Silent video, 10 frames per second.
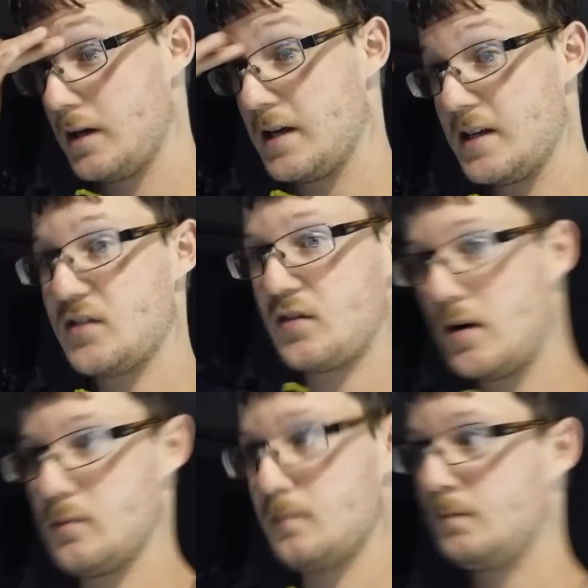He's
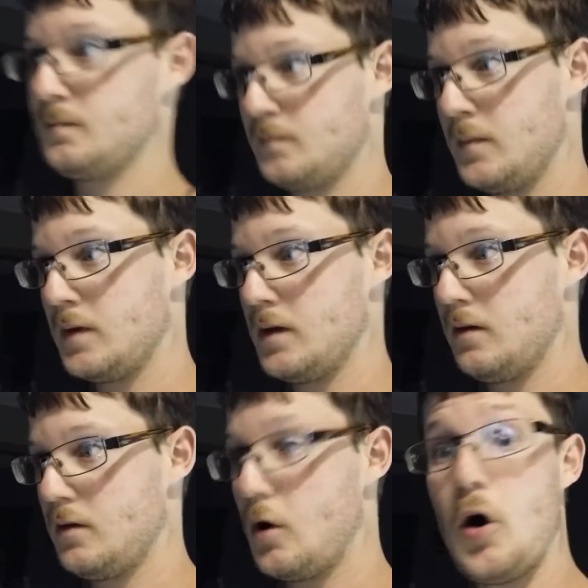from
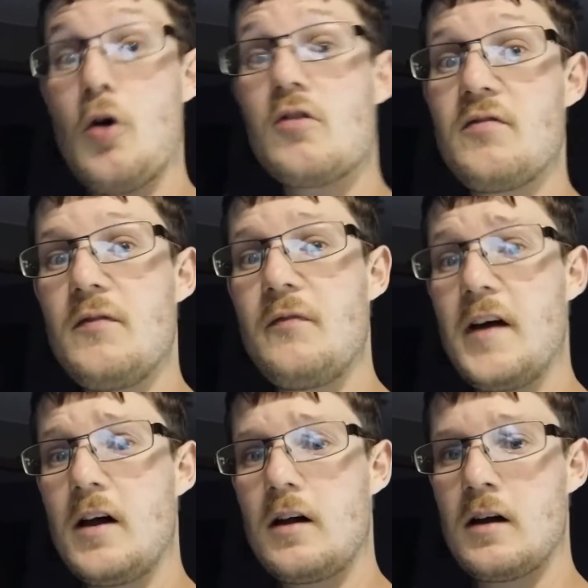
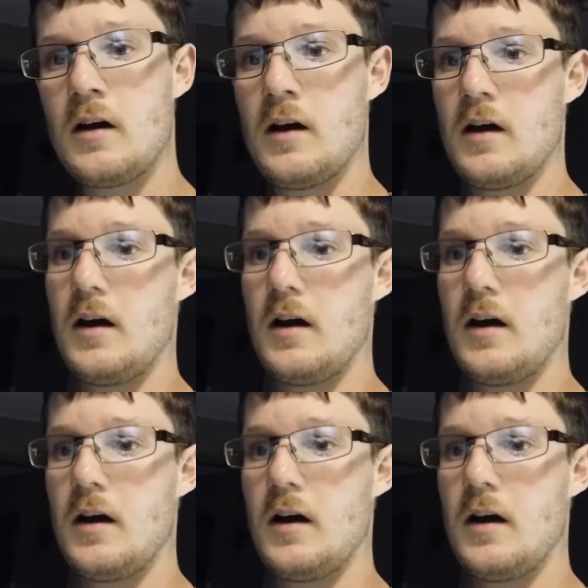Oakville.